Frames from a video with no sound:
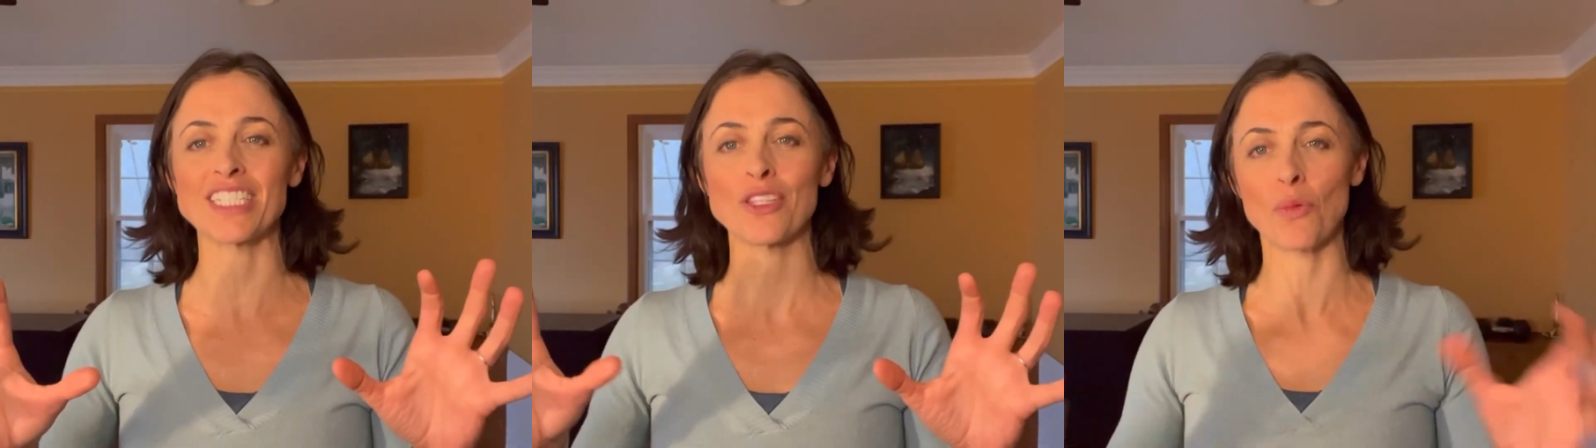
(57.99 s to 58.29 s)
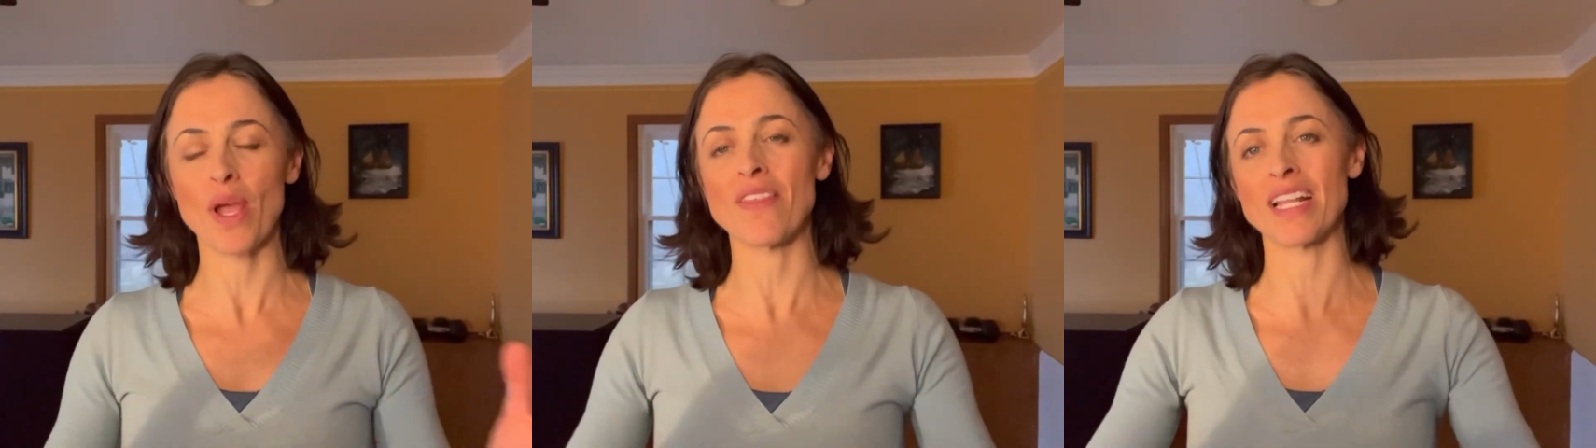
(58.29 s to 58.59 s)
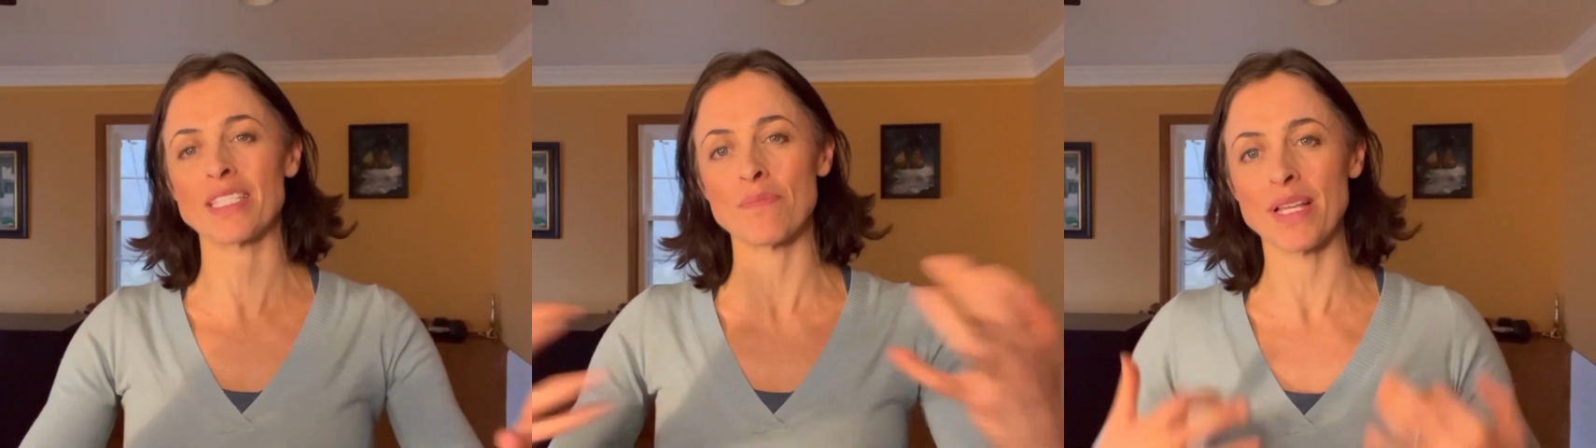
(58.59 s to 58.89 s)
in the way that
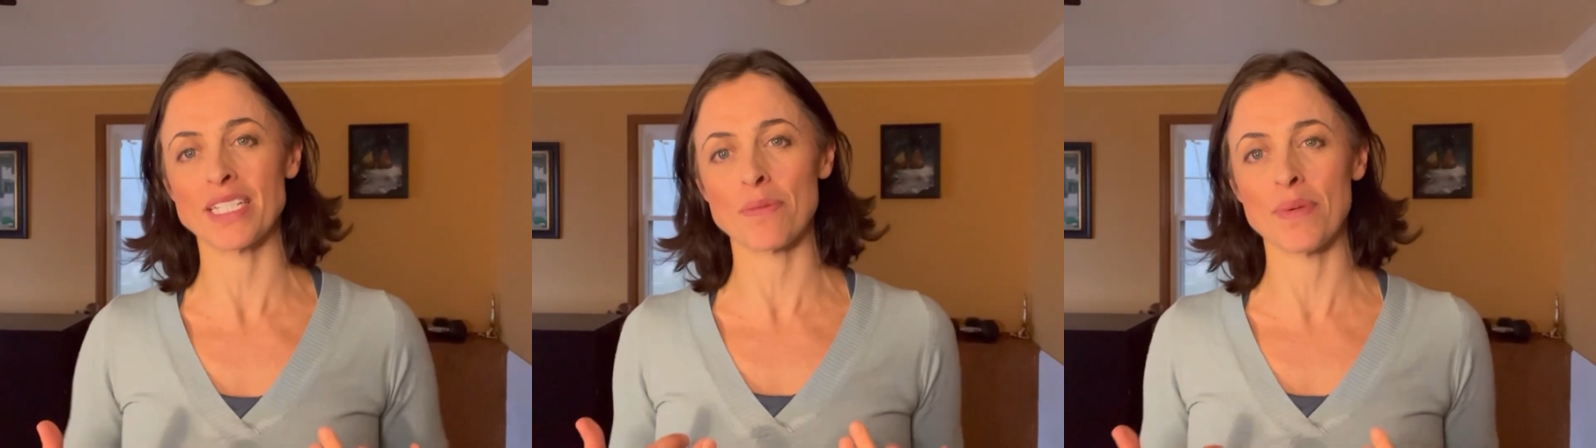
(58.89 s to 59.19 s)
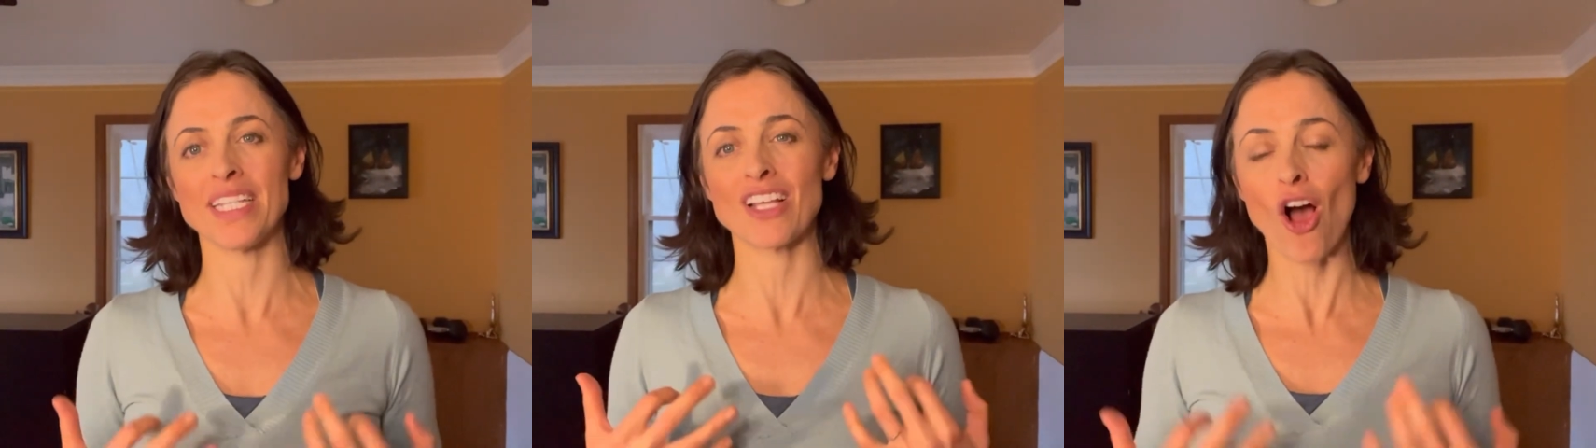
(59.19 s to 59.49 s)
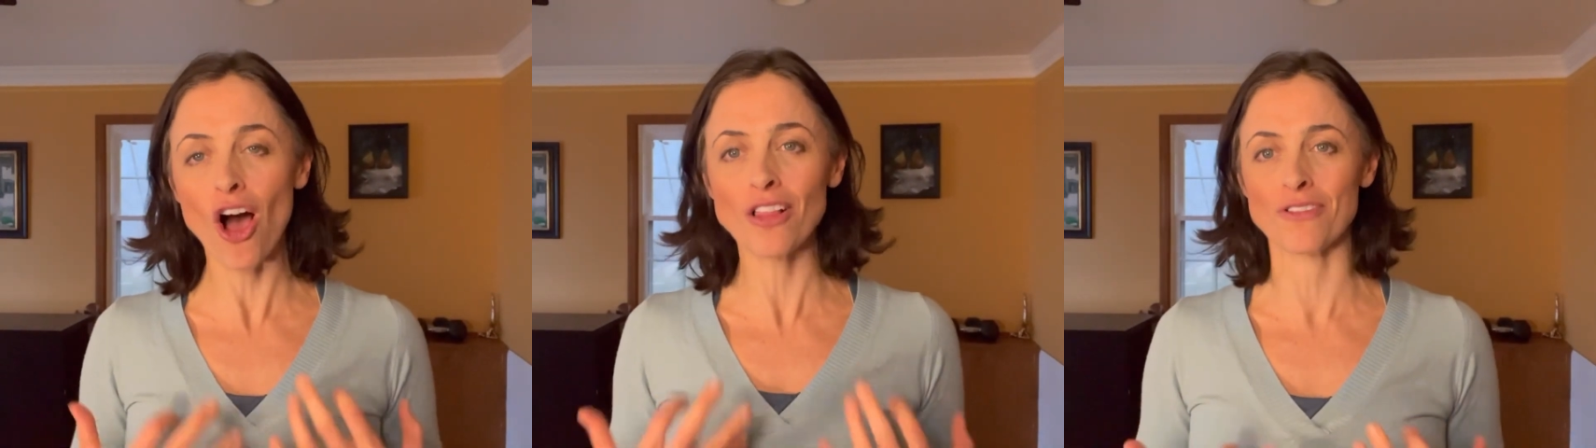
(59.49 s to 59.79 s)
it's meant to be
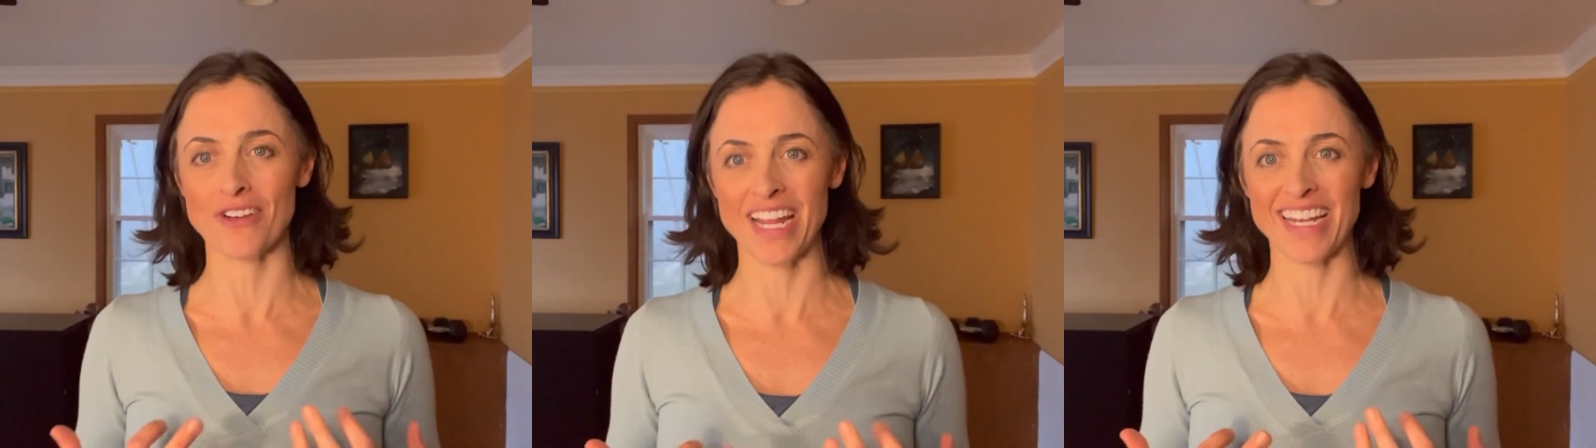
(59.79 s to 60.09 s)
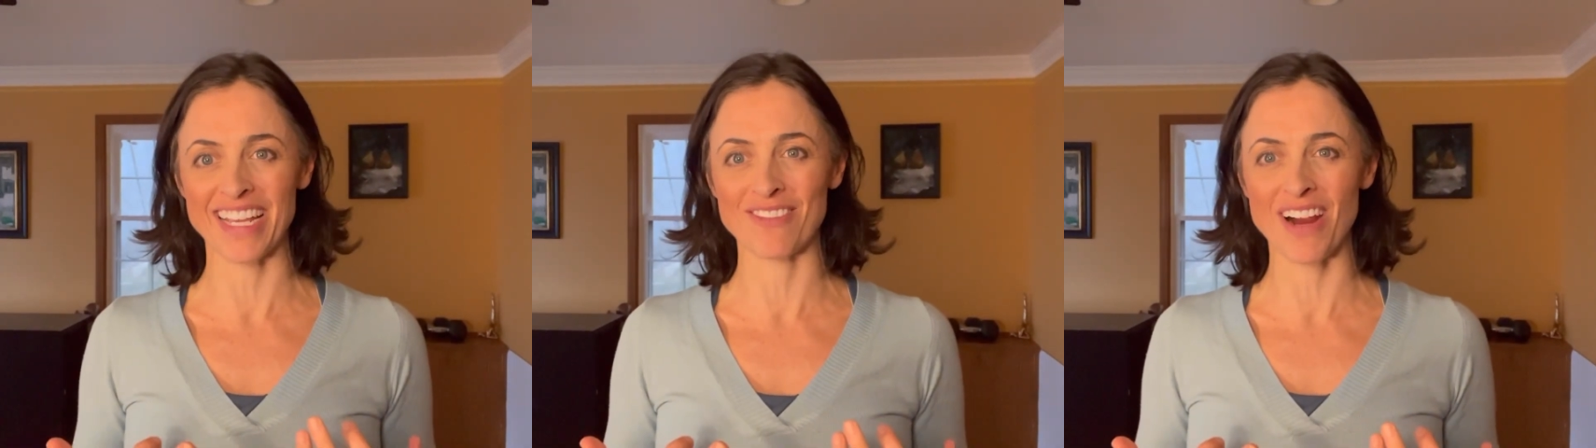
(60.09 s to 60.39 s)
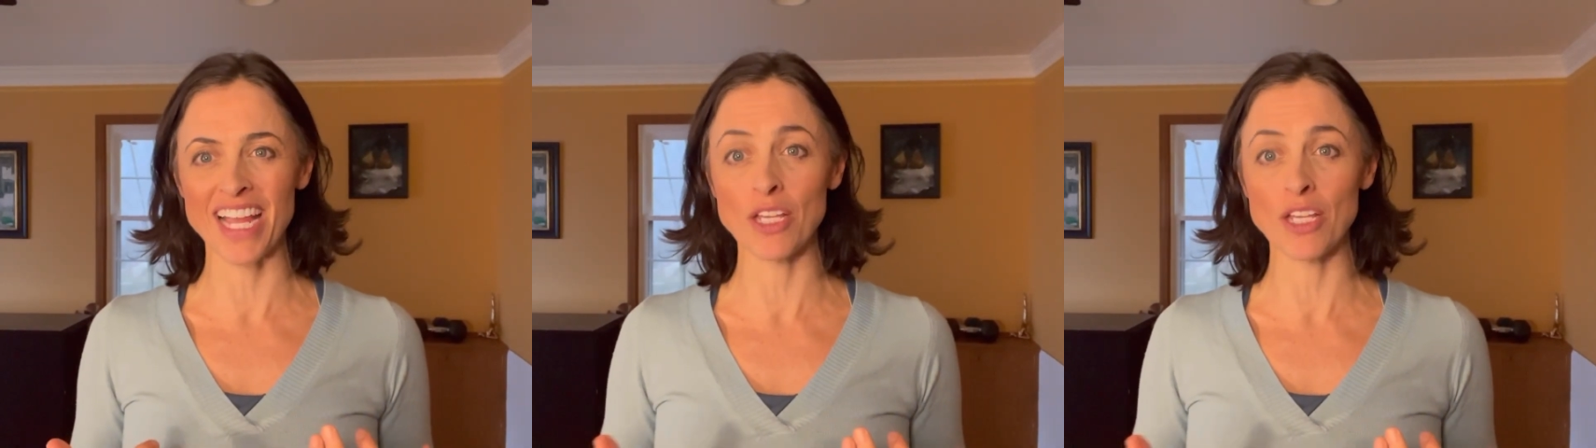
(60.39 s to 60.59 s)
tolerated, right?